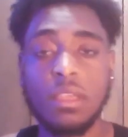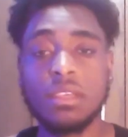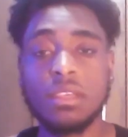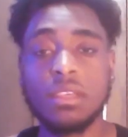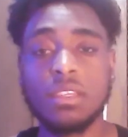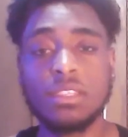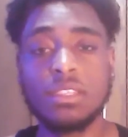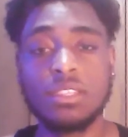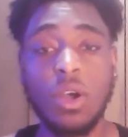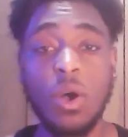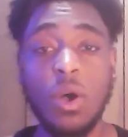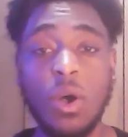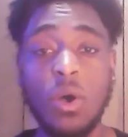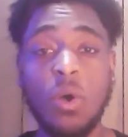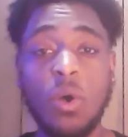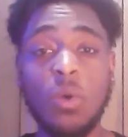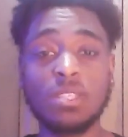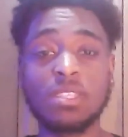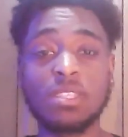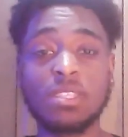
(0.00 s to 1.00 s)
Yo,
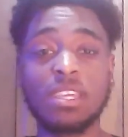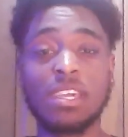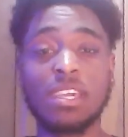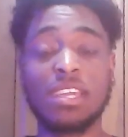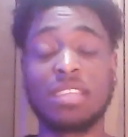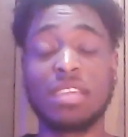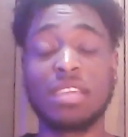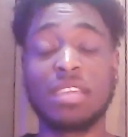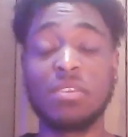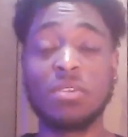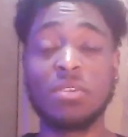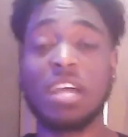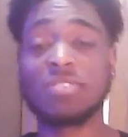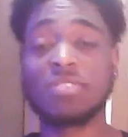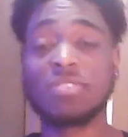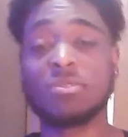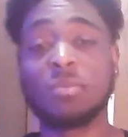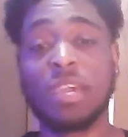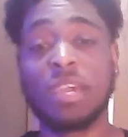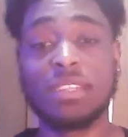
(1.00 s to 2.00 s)
once again, thank you guys for
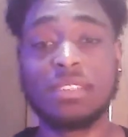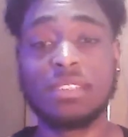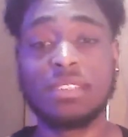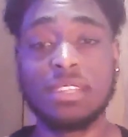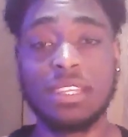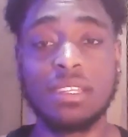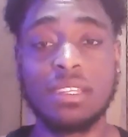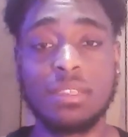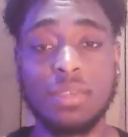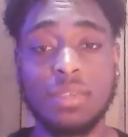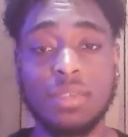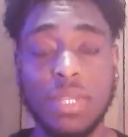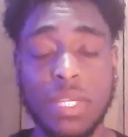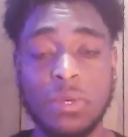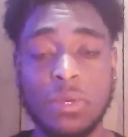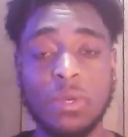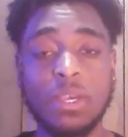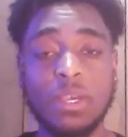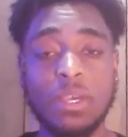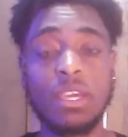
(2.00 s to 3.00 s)
making it to the end of the
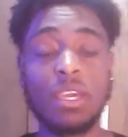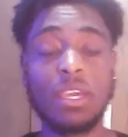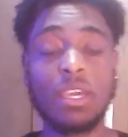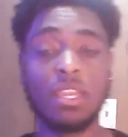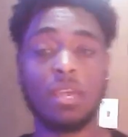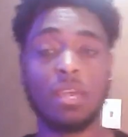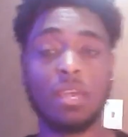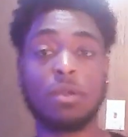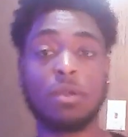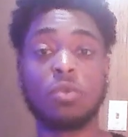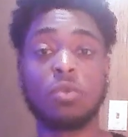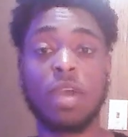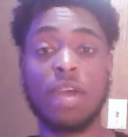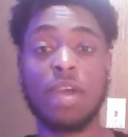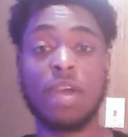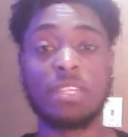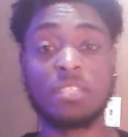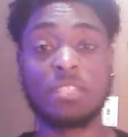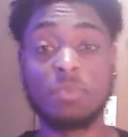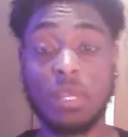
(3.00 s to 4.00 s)
video. Now, I do have
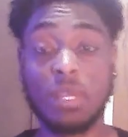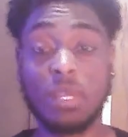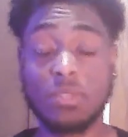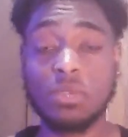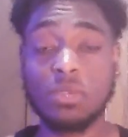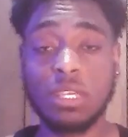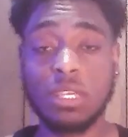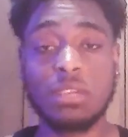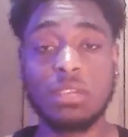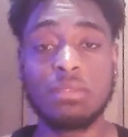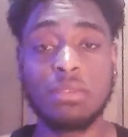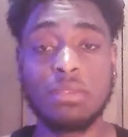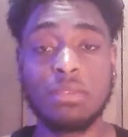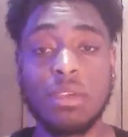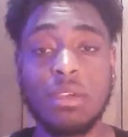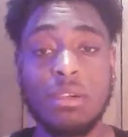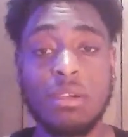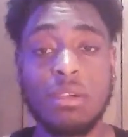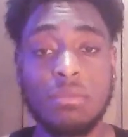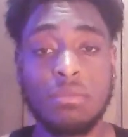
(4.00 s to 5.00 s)
a special gift
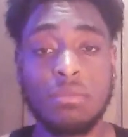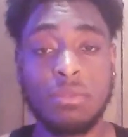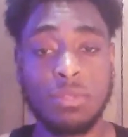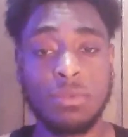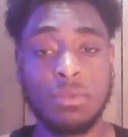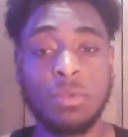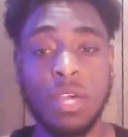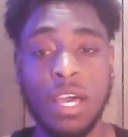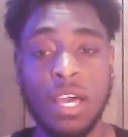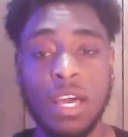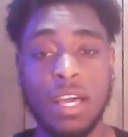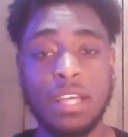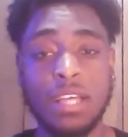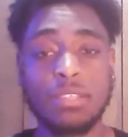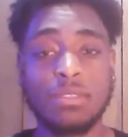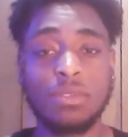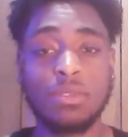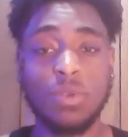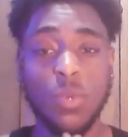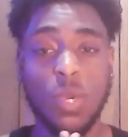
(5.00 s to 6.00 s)
for you guys
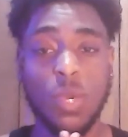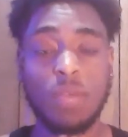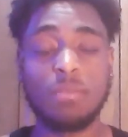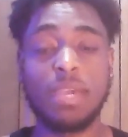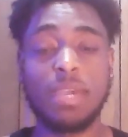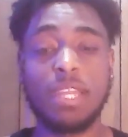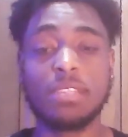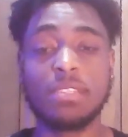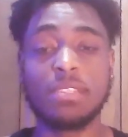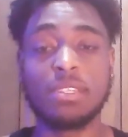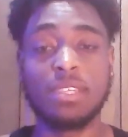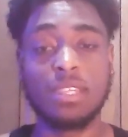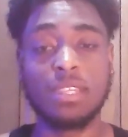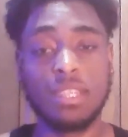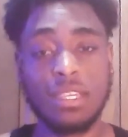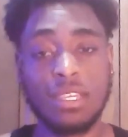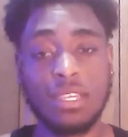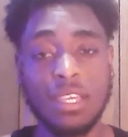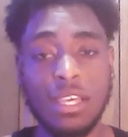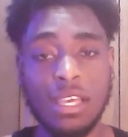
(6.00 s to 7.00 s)
who have made it to the
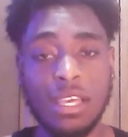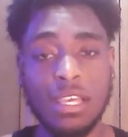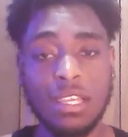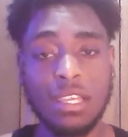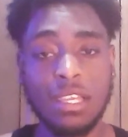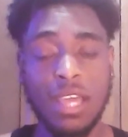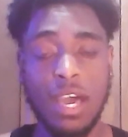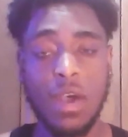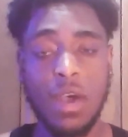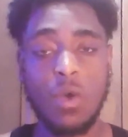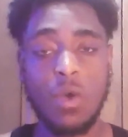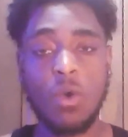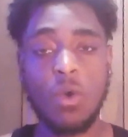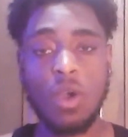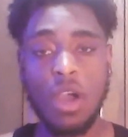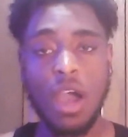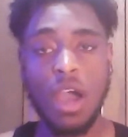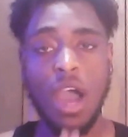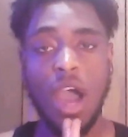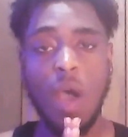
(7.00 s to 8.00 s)
end. Now,
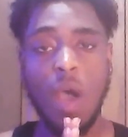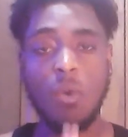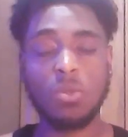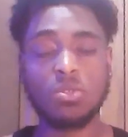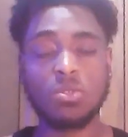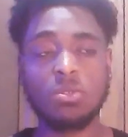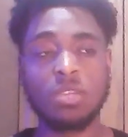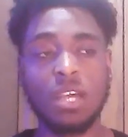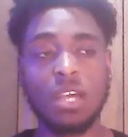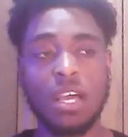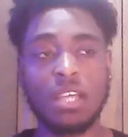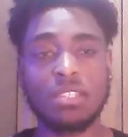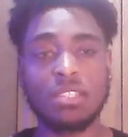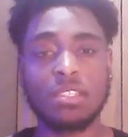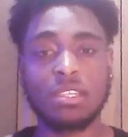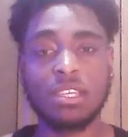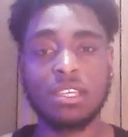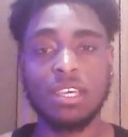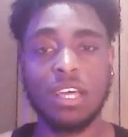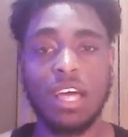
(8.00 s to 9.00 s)
I want you guys to
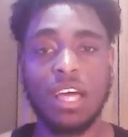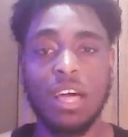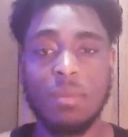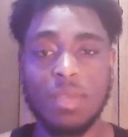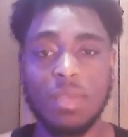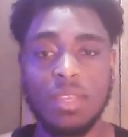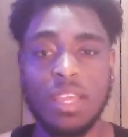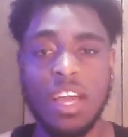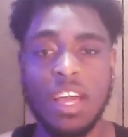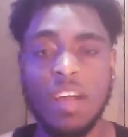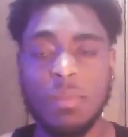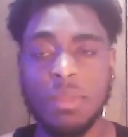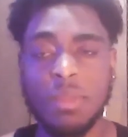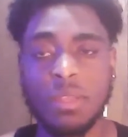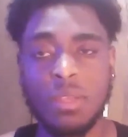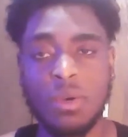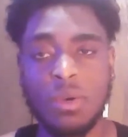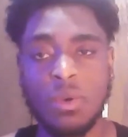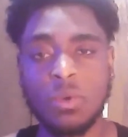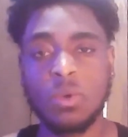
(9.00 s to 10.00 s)
comment down
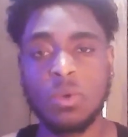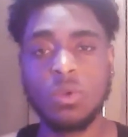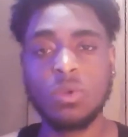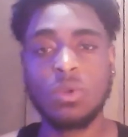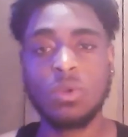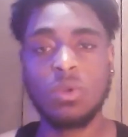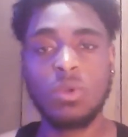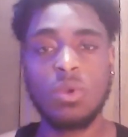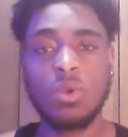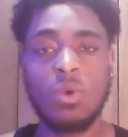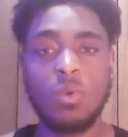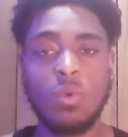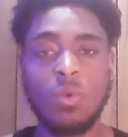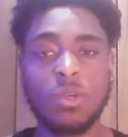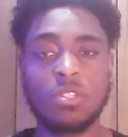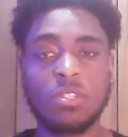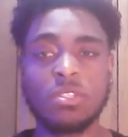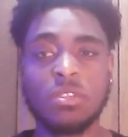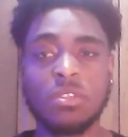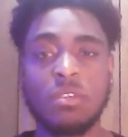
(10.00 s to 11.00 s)
below
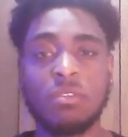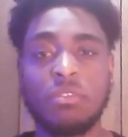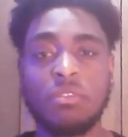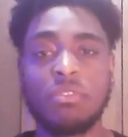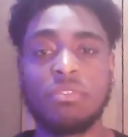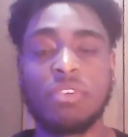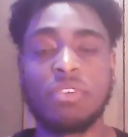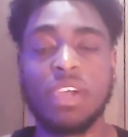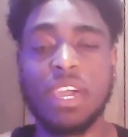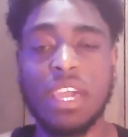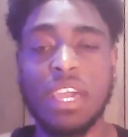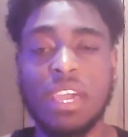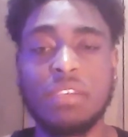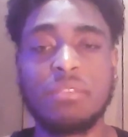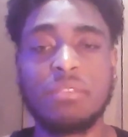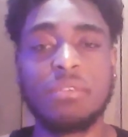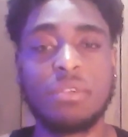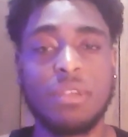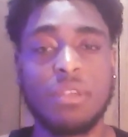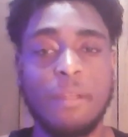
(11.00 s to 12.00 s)
what's your
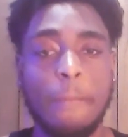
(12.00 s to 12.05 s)
favorite